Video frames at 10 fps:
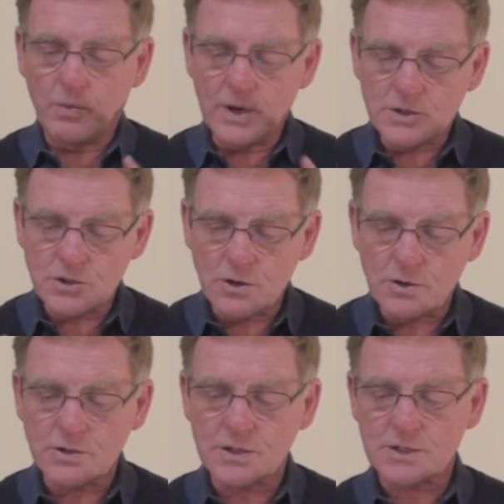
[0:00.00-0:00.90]
We
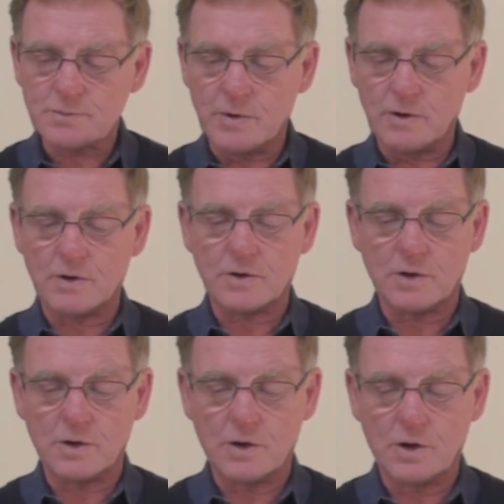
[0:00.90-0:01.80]
turn to the Spirit
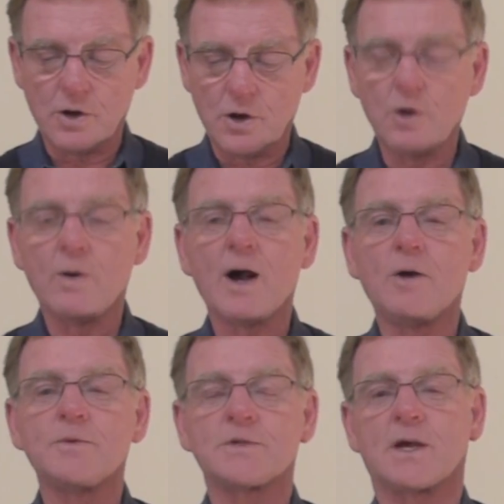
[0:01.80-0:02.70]
who
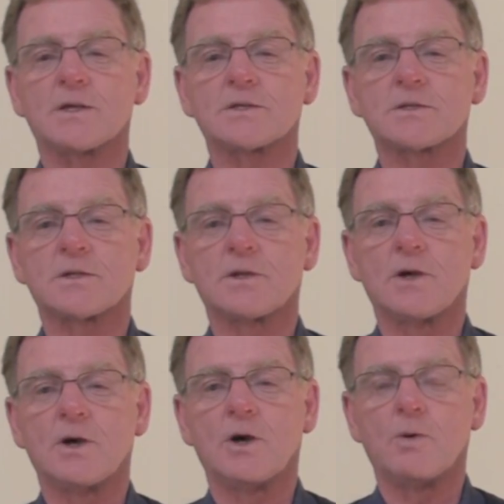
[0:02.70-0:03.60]
helps us
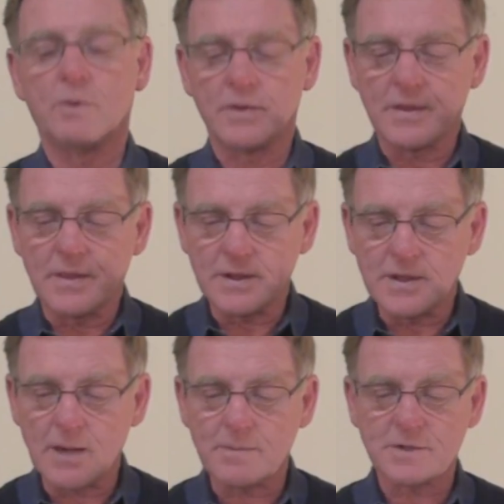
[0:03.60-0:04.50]
within the
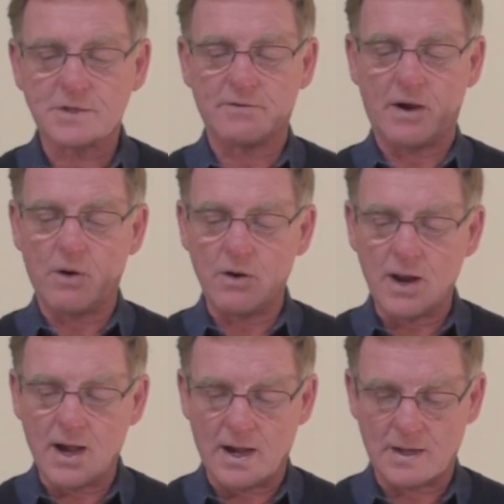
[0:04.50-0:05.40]
depths of our
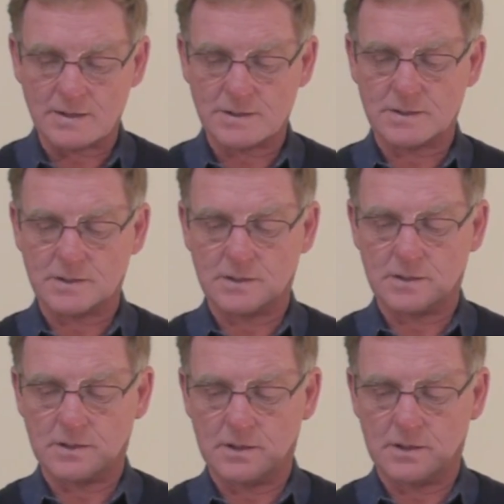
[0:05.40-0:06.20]
own hearts.